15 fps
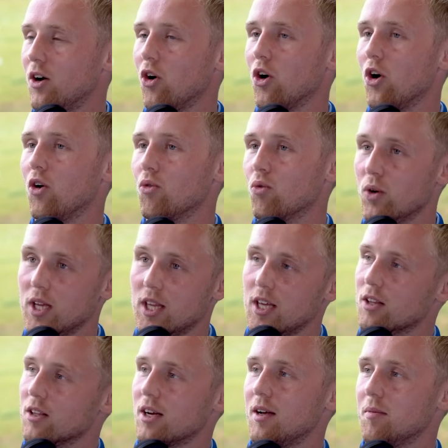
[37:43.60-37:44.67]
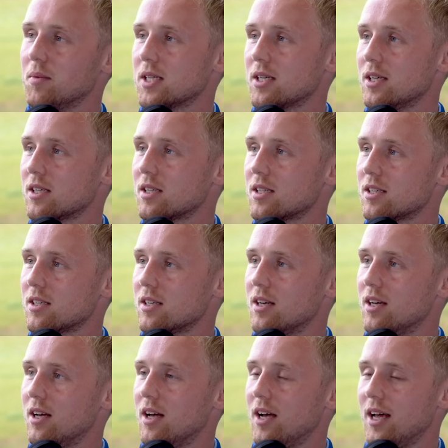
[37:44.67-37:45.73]
or really underhit my 6.
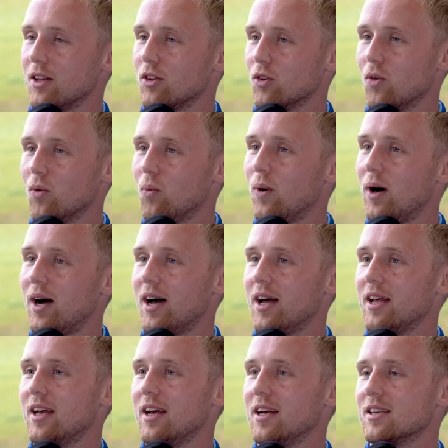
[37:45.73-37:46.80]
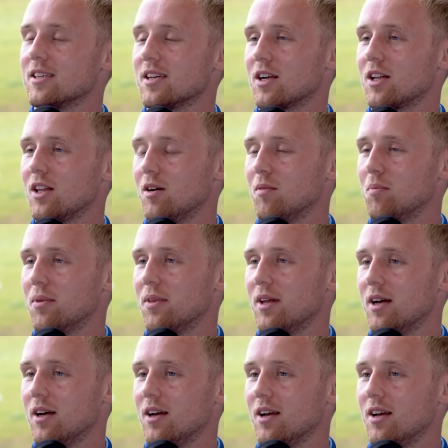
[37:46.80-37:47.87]
And I don't know why it's a club
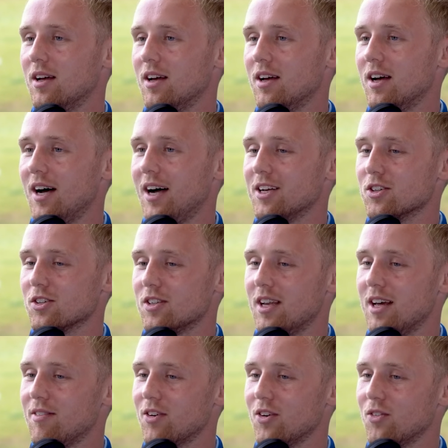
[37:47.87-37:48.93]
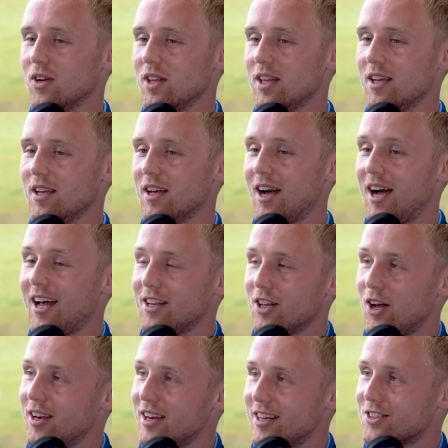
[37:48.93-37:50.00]
that I just never really...
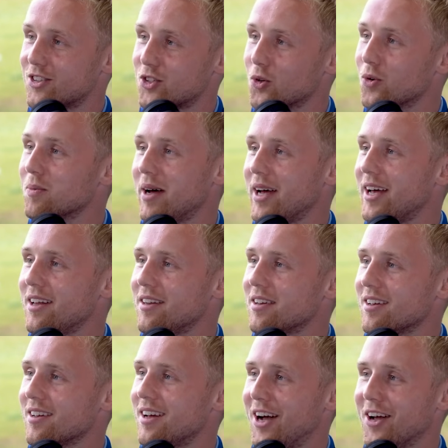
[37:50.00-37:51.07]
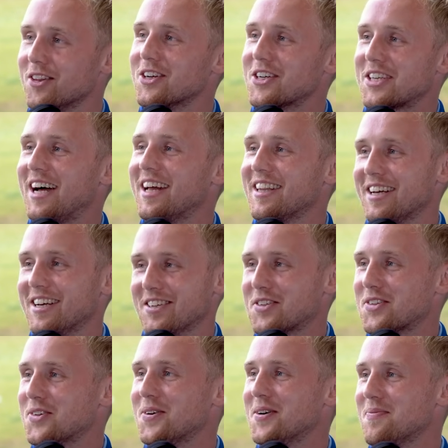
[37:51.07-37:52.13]
and it's so in my head. I understand it is
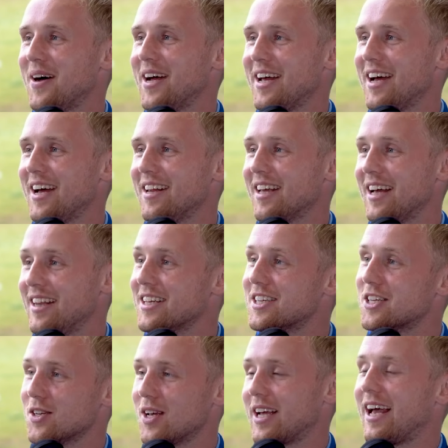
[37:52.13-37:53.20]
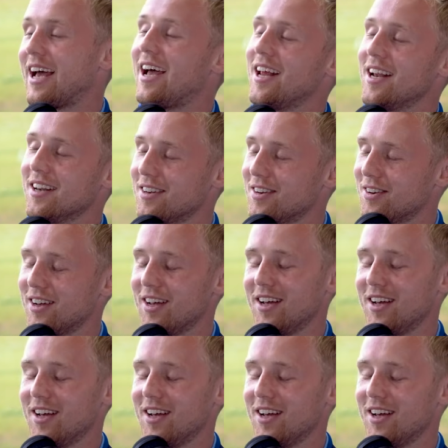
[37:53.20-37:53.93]
so in my head. And this is, again,